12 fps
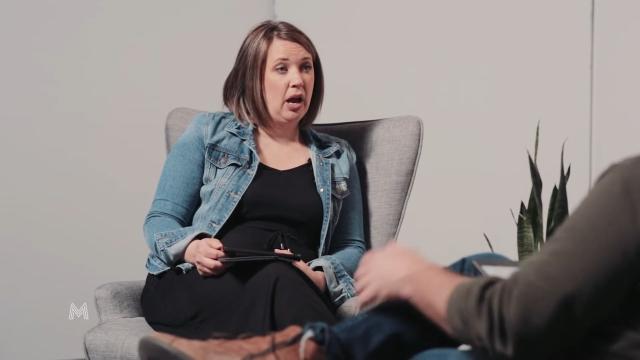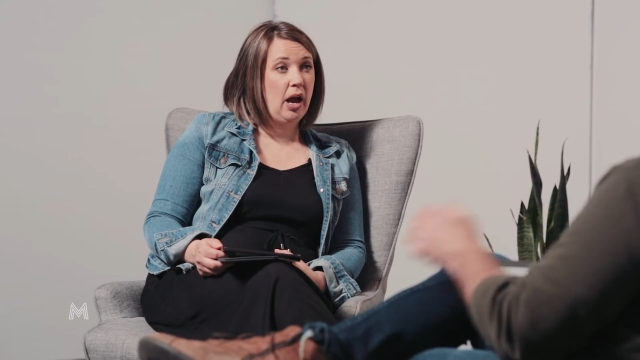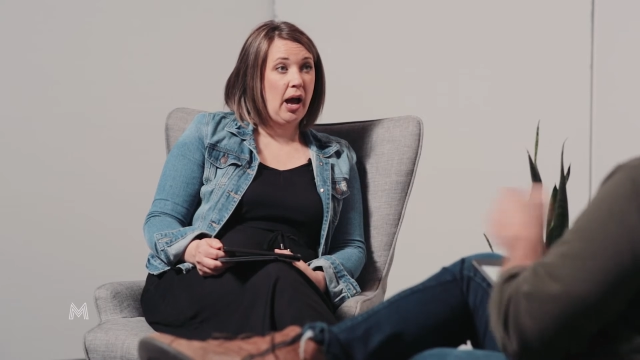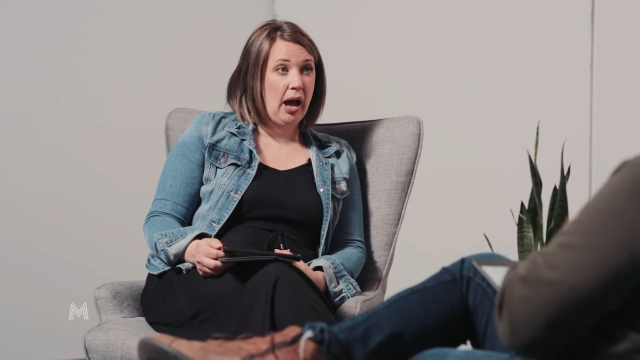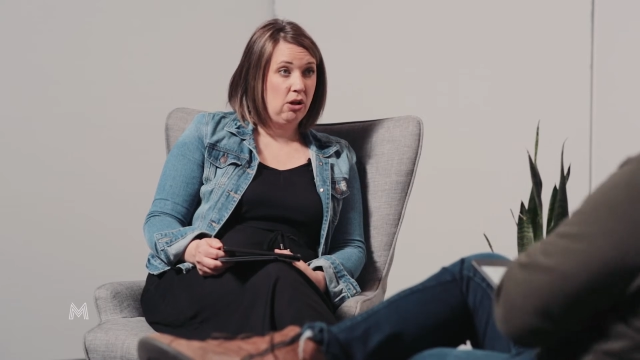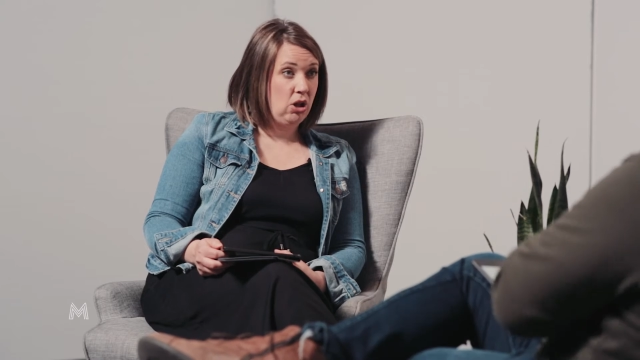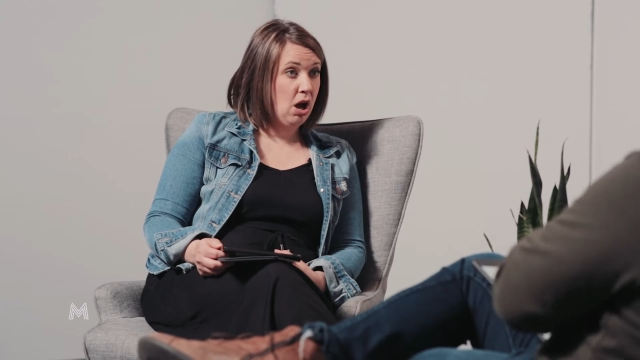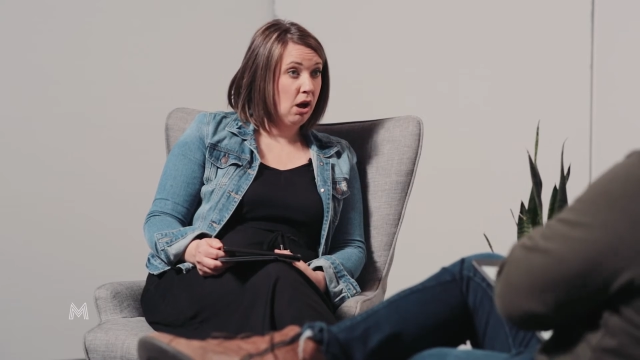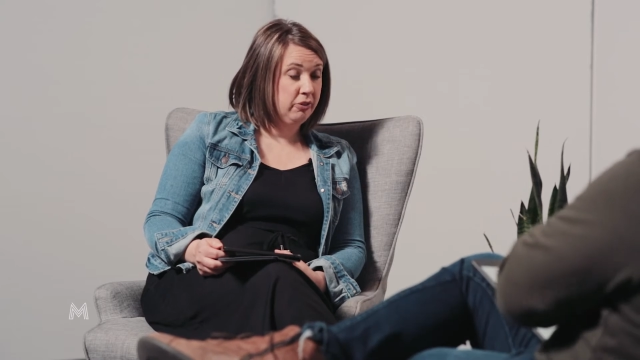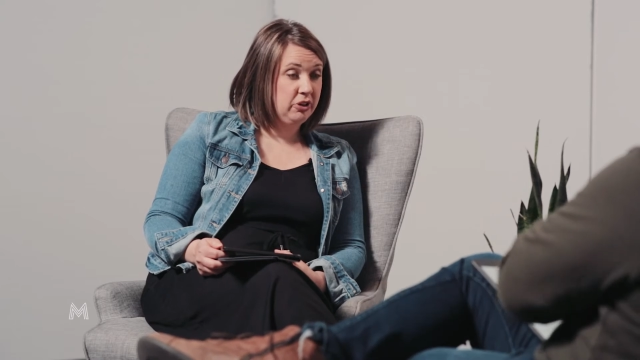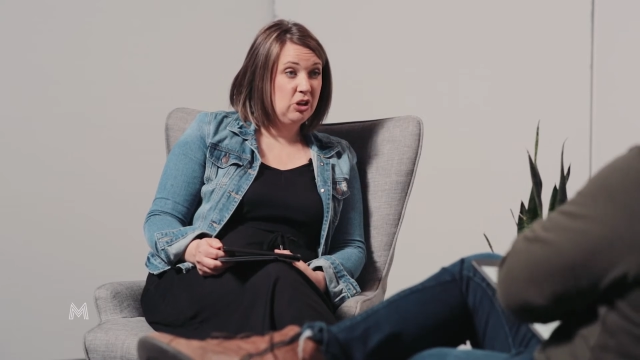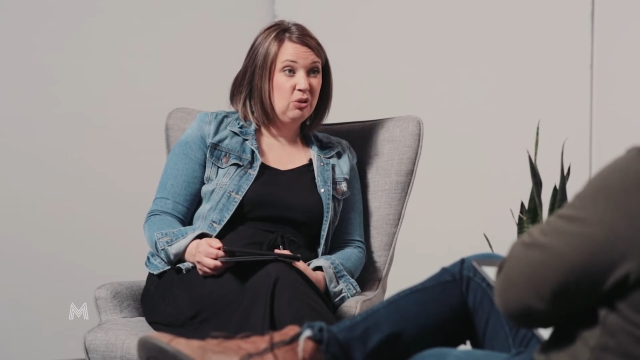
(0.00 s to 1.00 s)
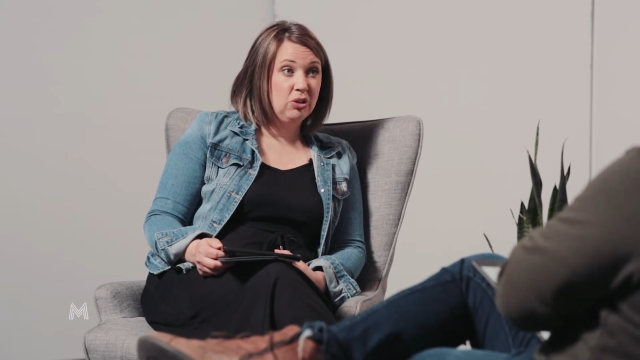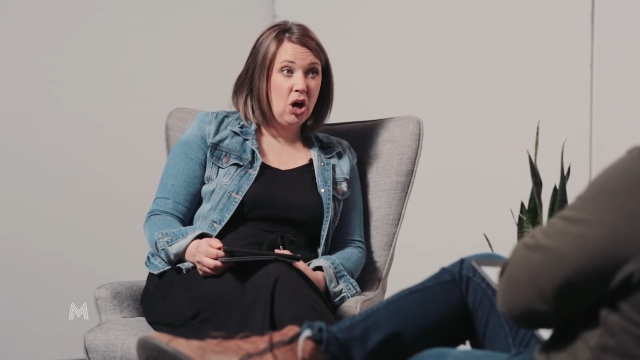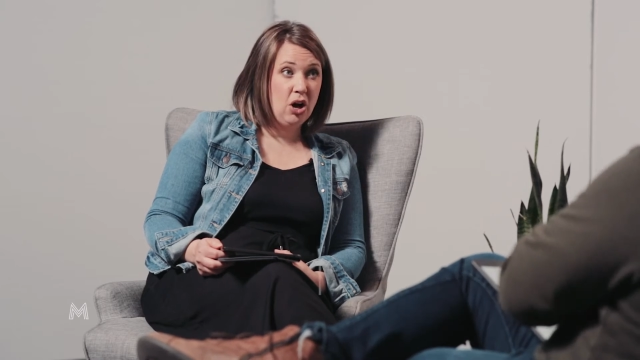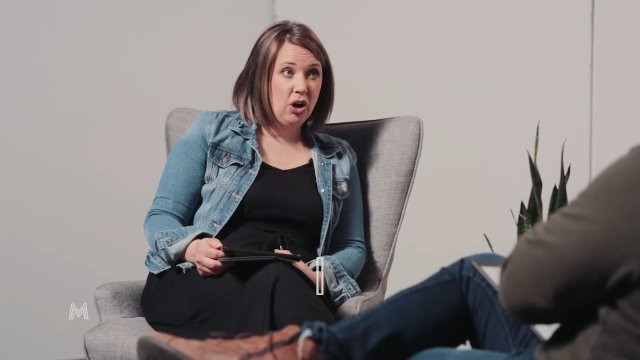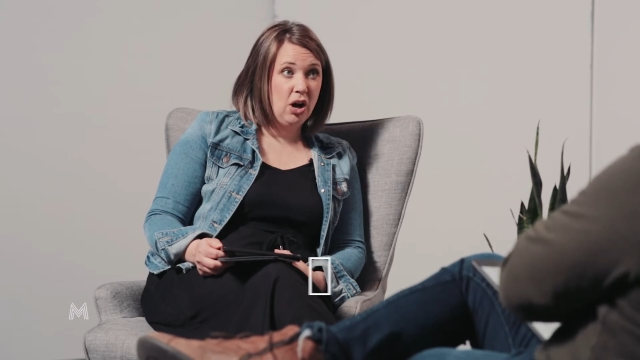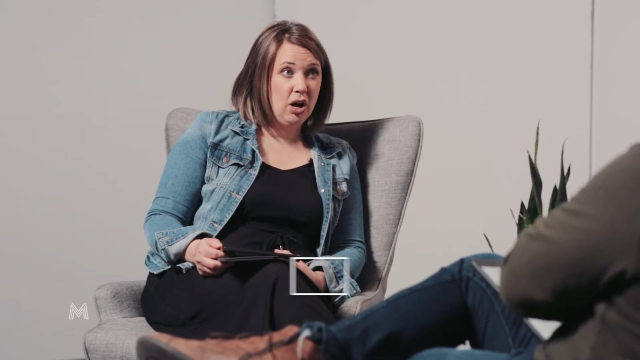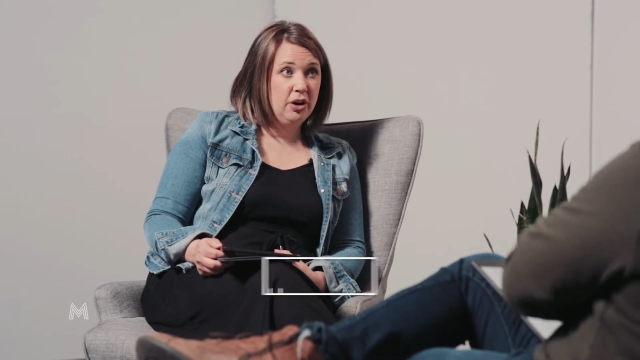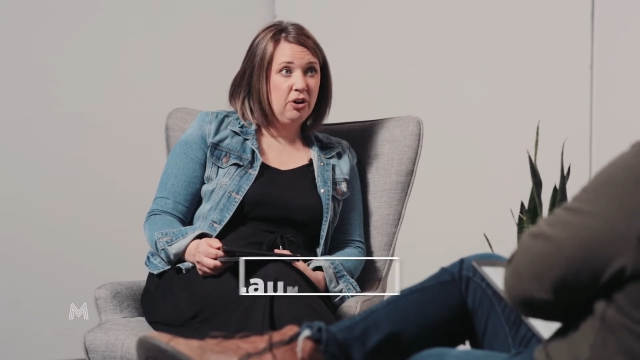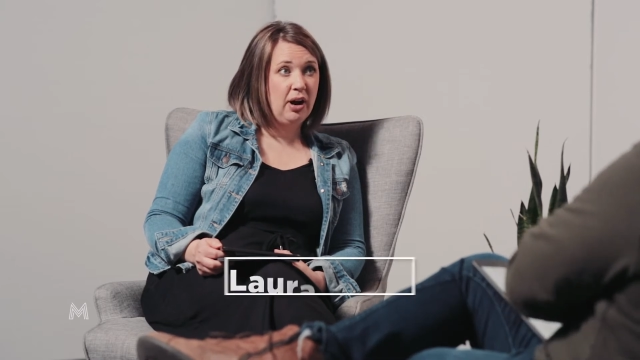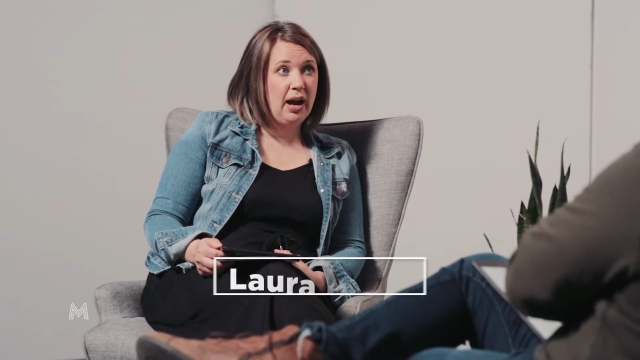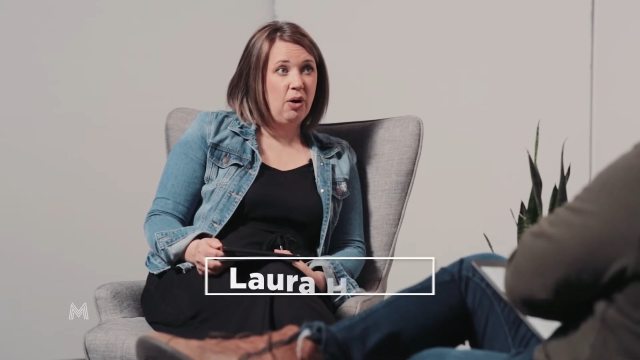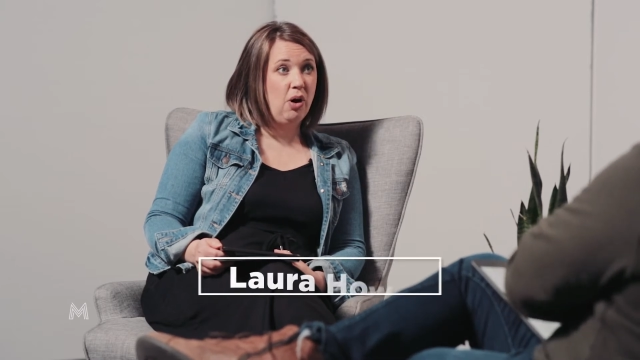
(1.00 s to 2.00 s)
how often you log on, or
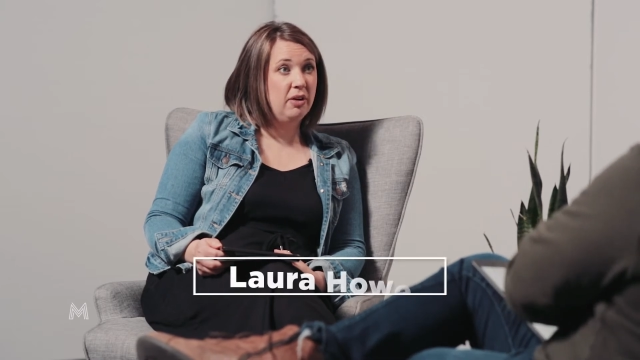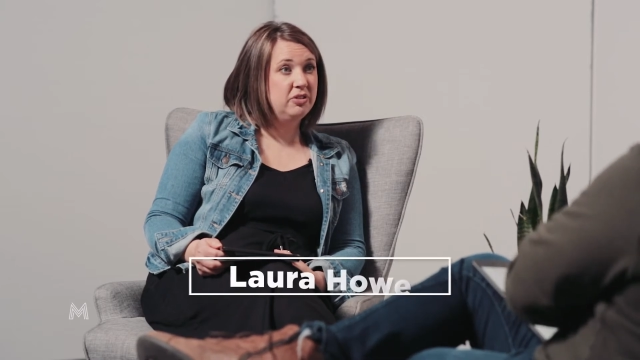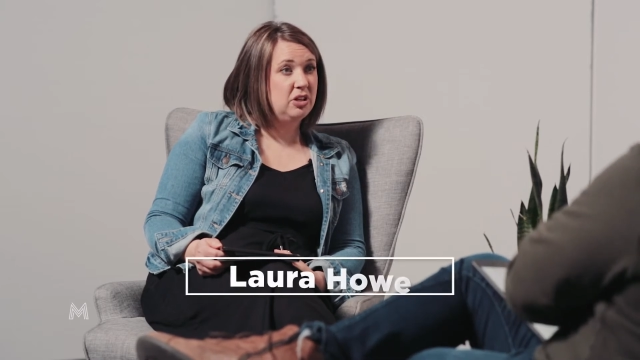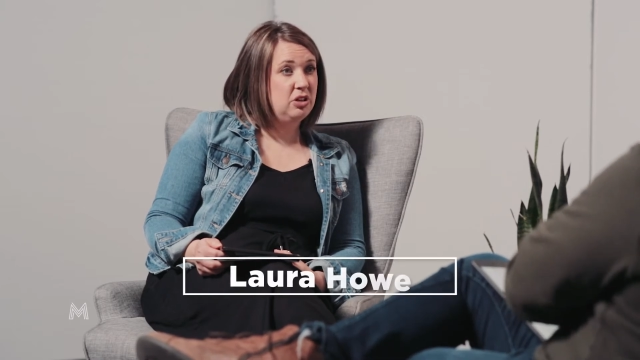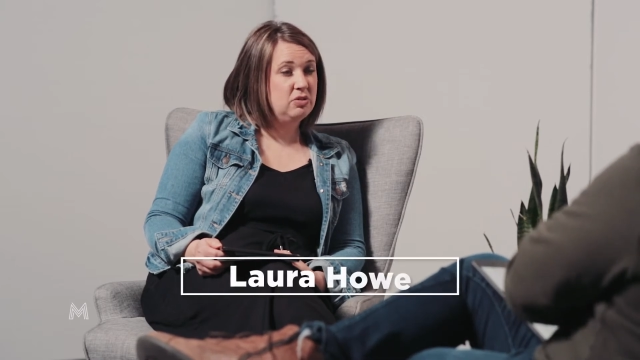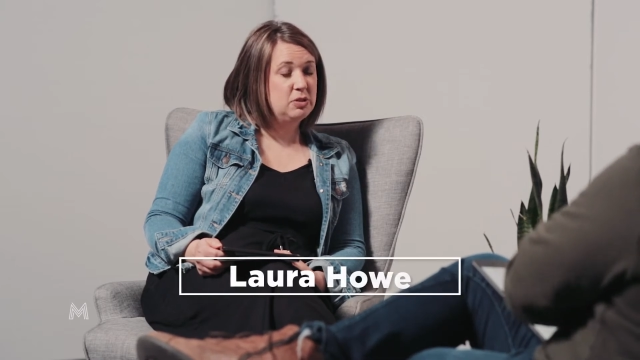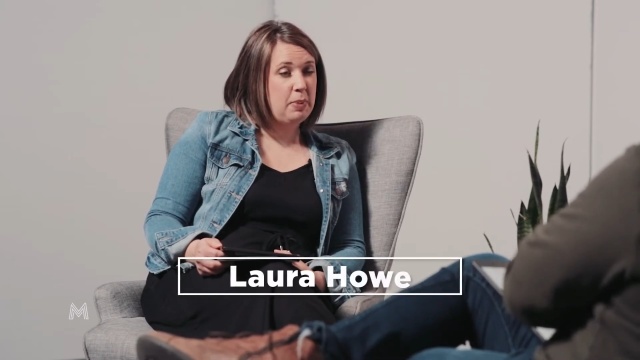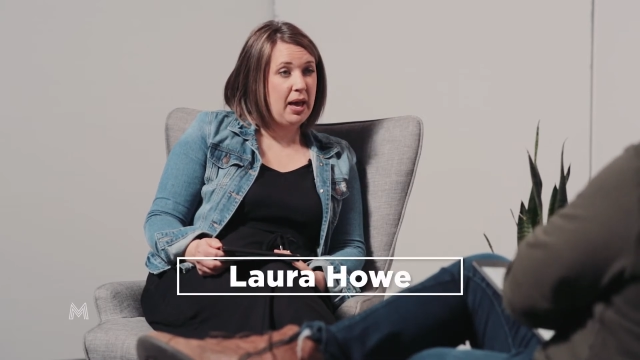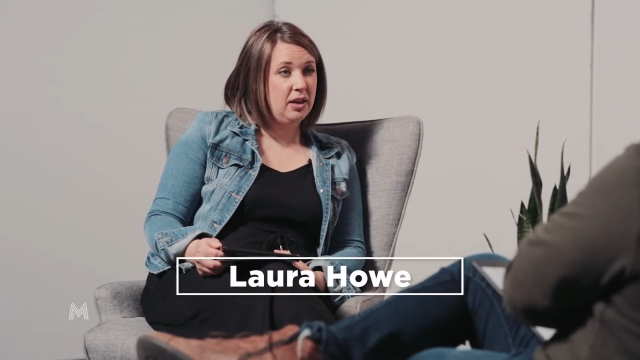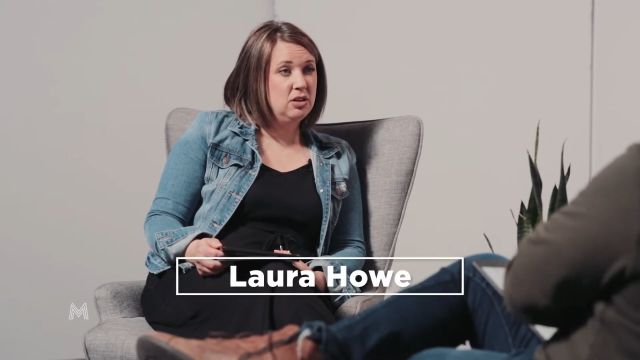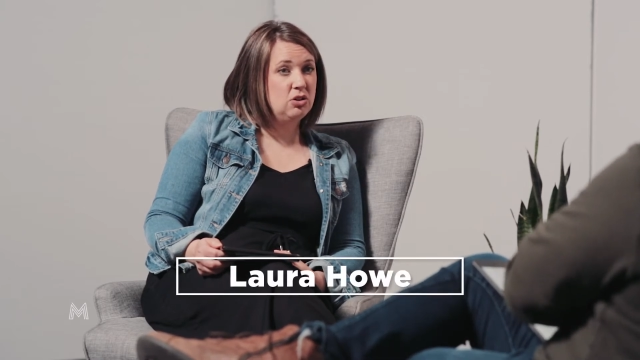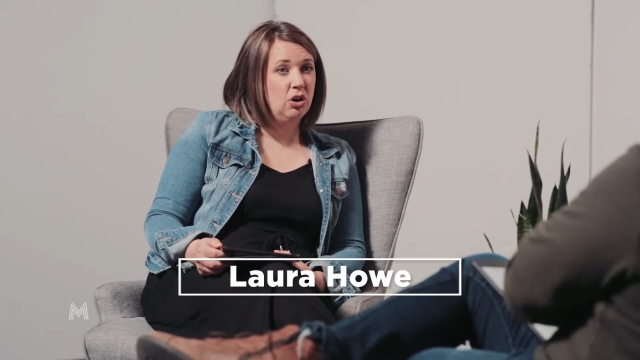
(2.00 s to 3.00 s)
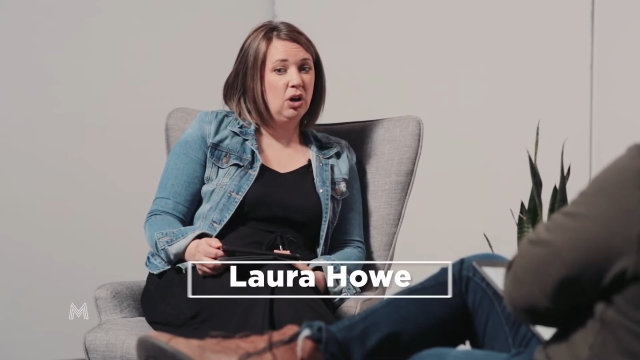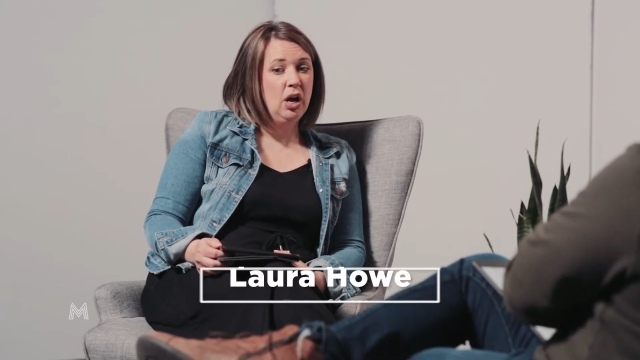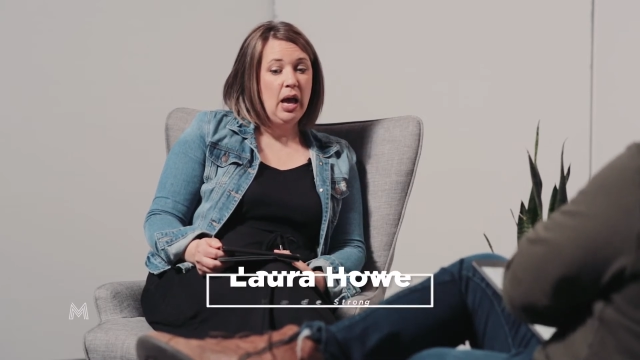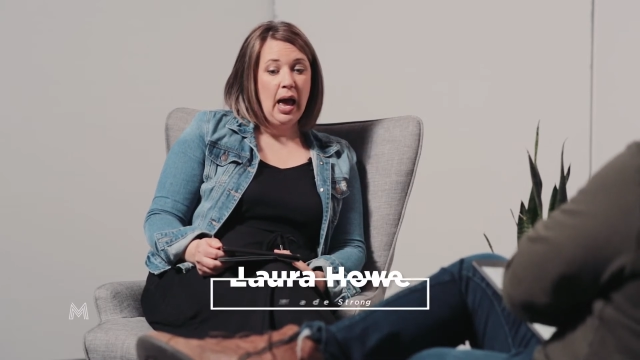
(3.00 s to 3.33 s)
how often you spend, or